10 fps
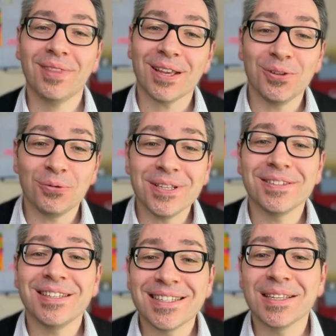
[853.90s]
The
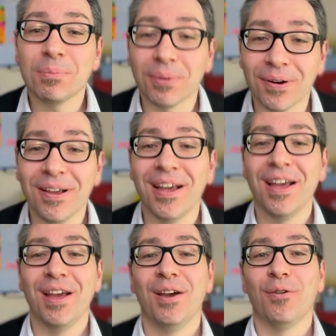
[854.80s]
reason is simple.
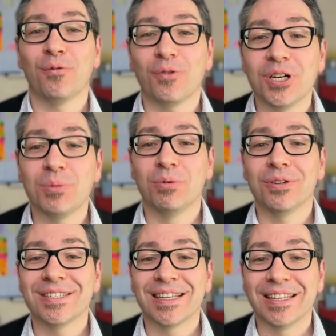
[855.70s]

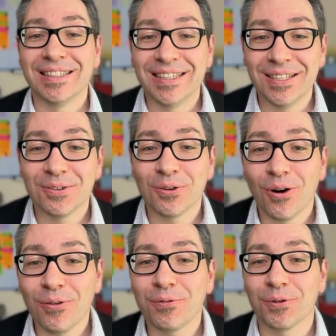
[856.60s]
FreshBooks didn't
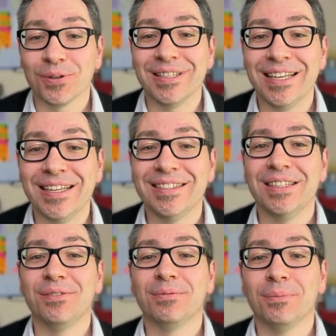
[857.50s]
offer
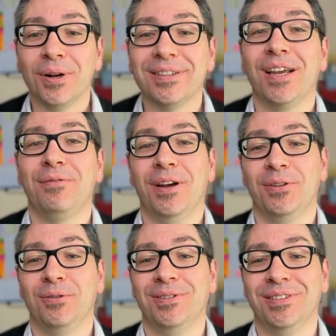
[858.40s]
native
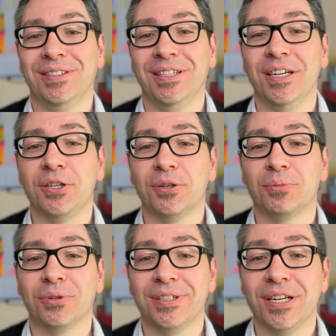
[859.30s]
multifactor authentication
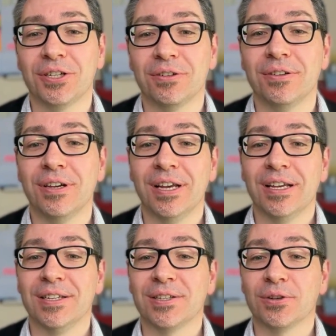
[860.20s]
protection,
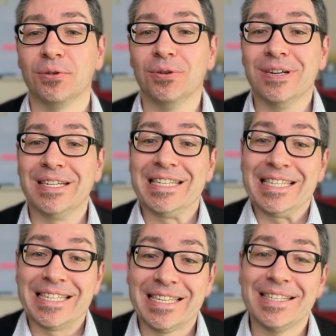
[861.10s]
so
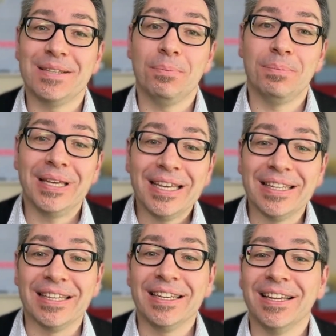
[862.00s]
since the
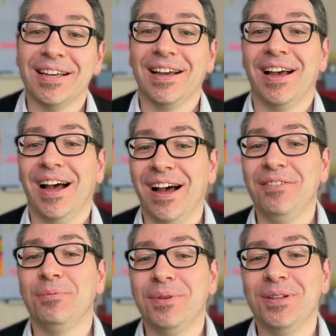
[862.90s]
beginning,
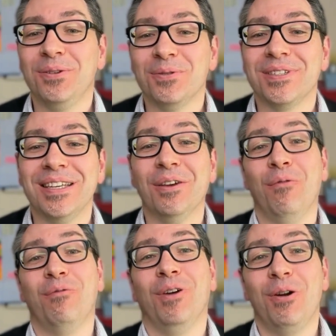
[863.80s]
I've been using a
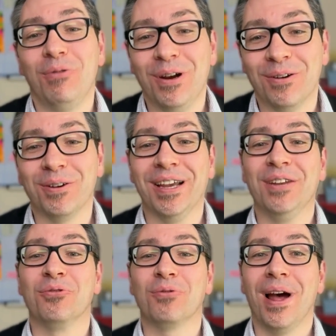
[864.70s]
very long
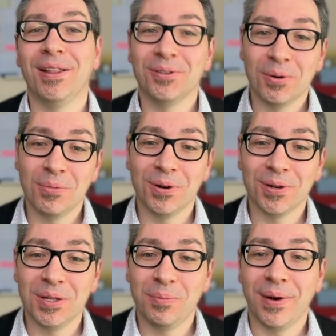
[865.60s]
and random
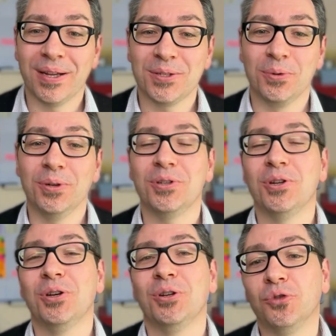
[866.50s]
login password
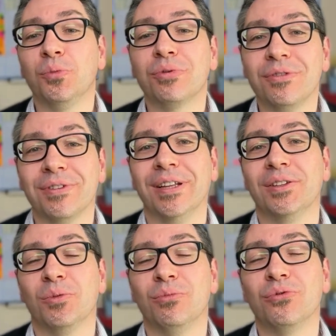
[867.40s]
to
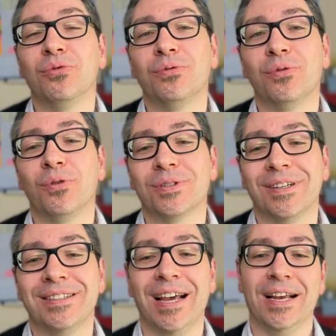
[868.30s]
prevent brute force
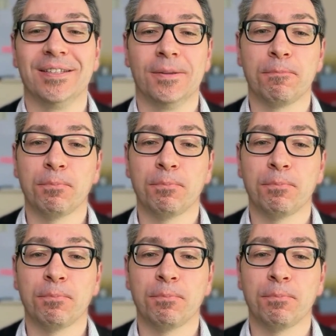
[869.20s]
attacks.